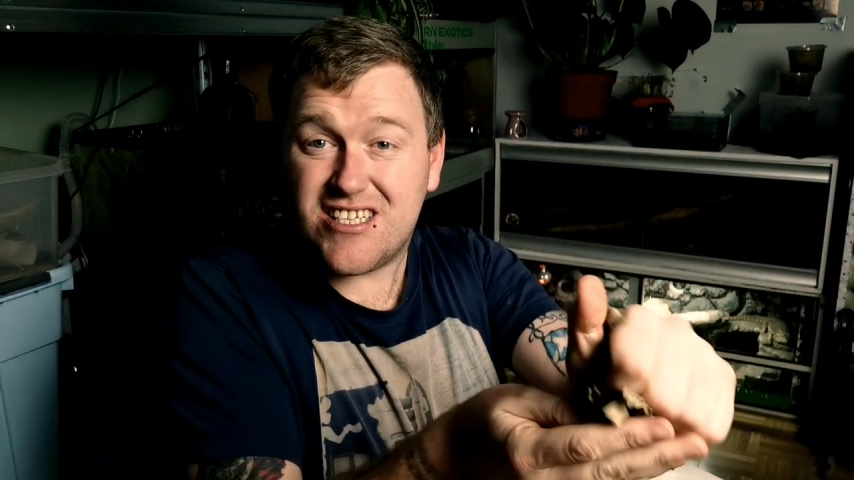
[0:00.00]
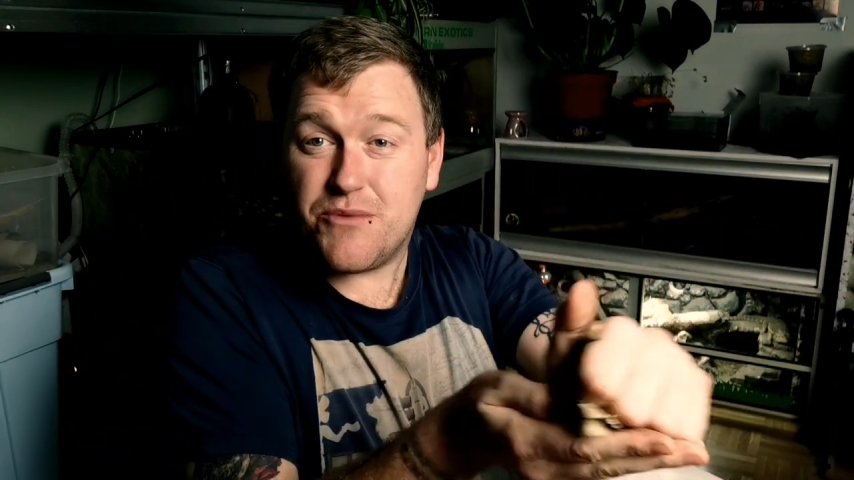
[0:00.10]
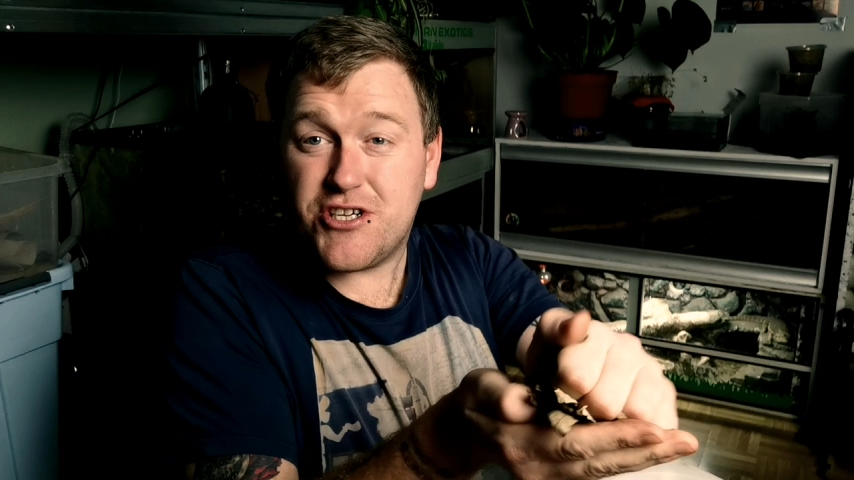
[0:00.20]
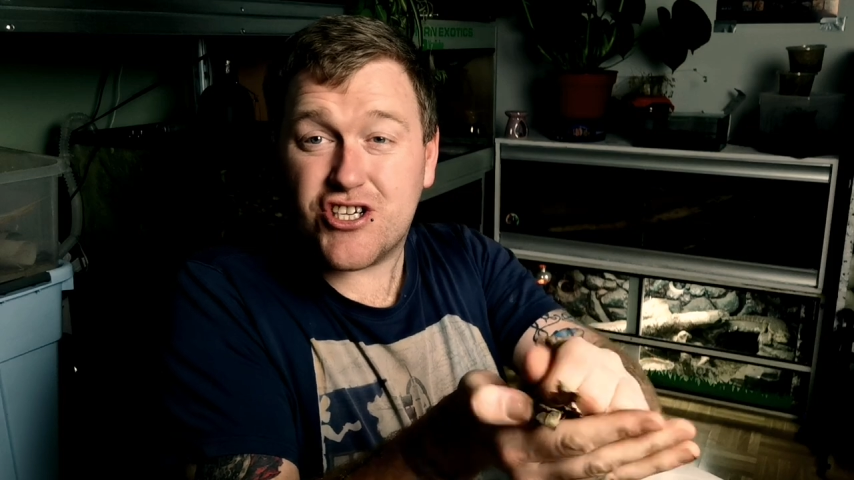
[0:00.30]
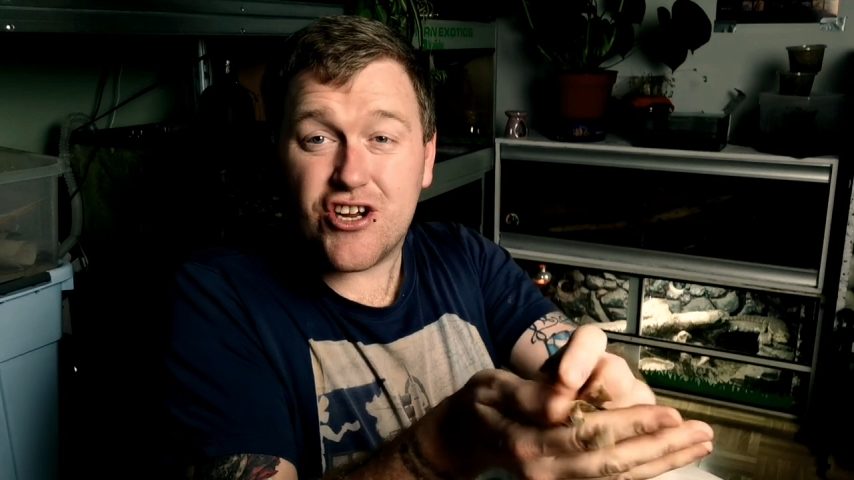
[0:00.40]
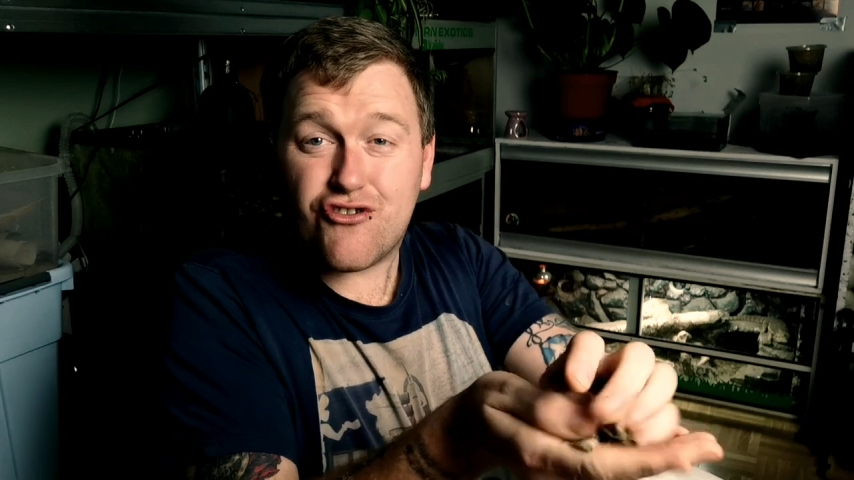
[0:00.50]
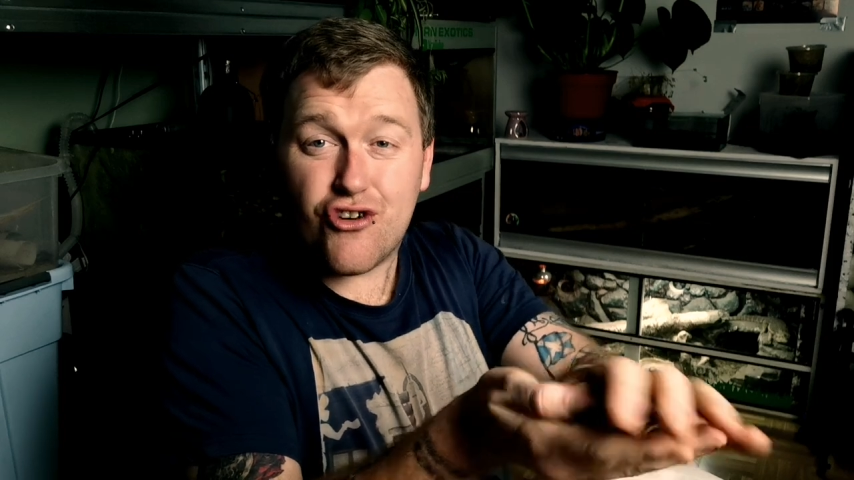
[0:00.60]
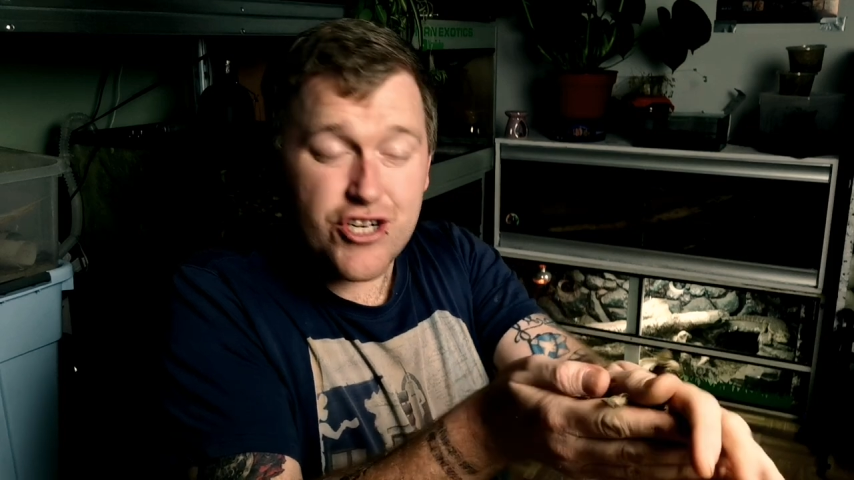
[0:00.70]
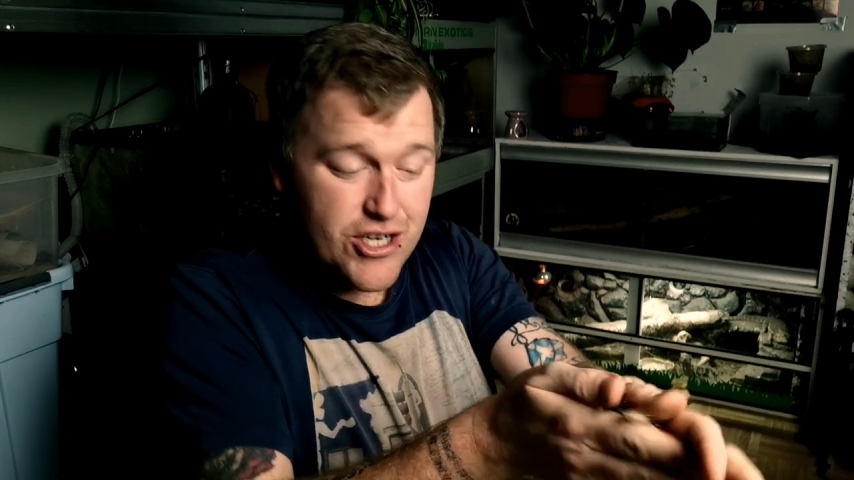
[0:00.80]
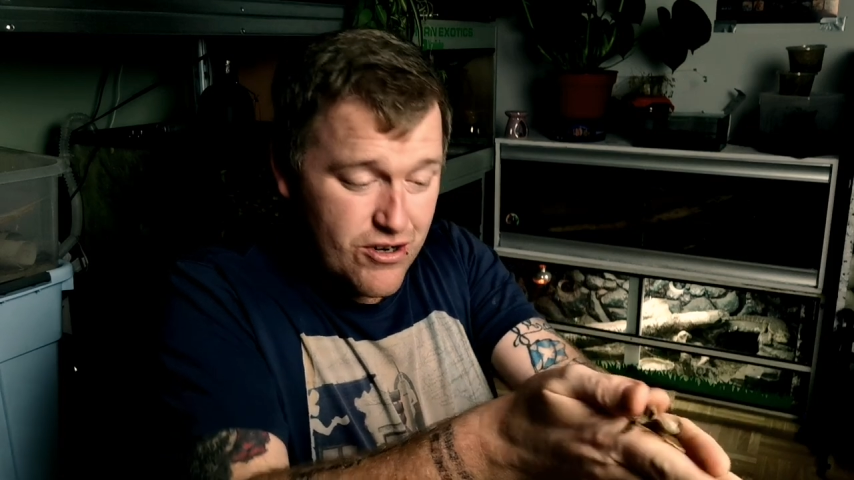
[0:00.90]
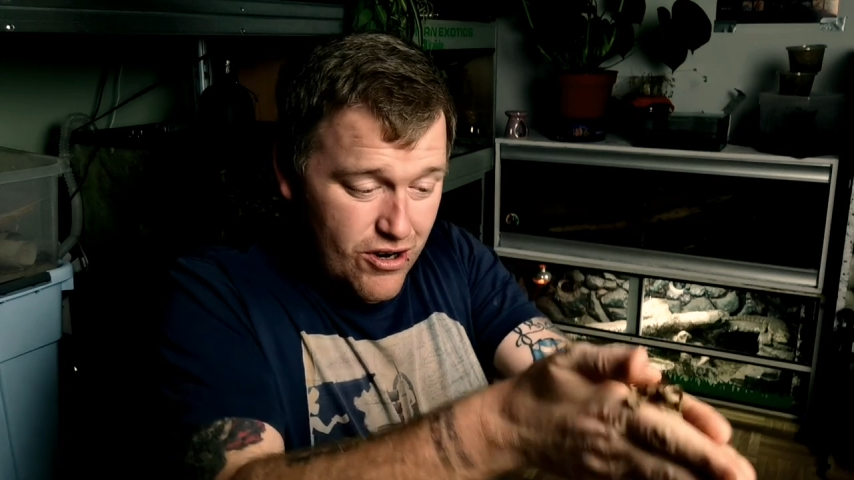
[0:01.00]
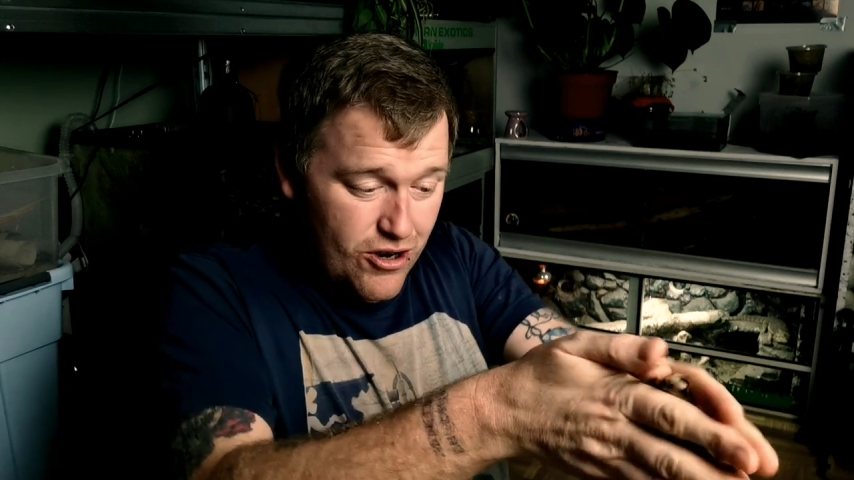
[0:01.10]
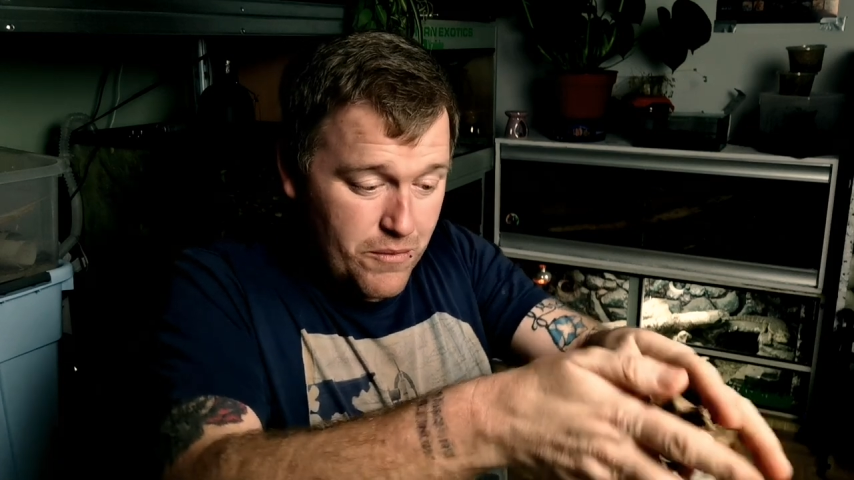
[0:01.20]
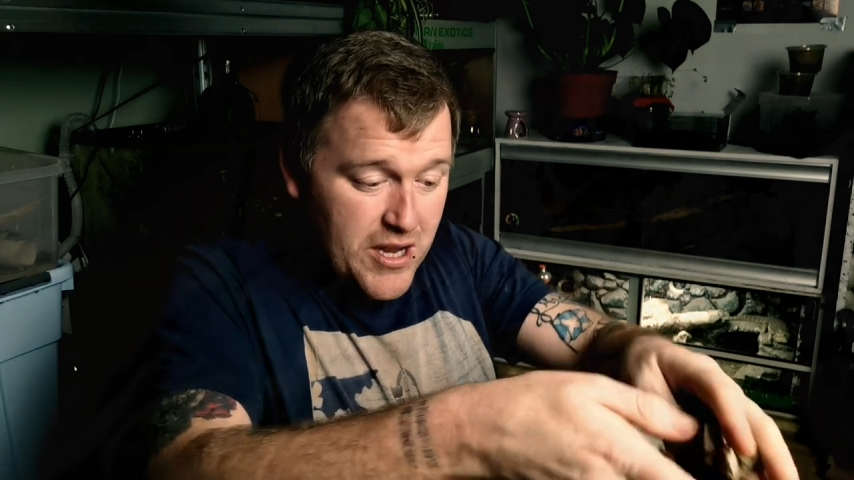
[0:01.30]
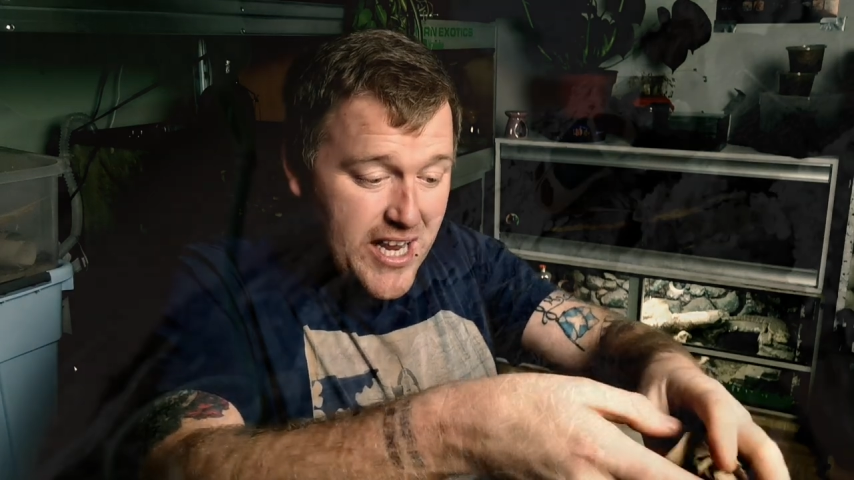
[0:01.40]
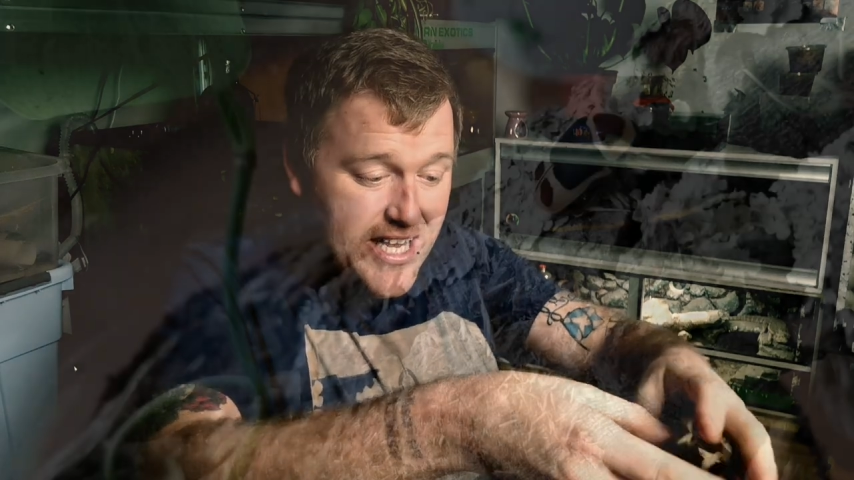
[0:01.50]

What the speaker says: So we're just going to crush it all up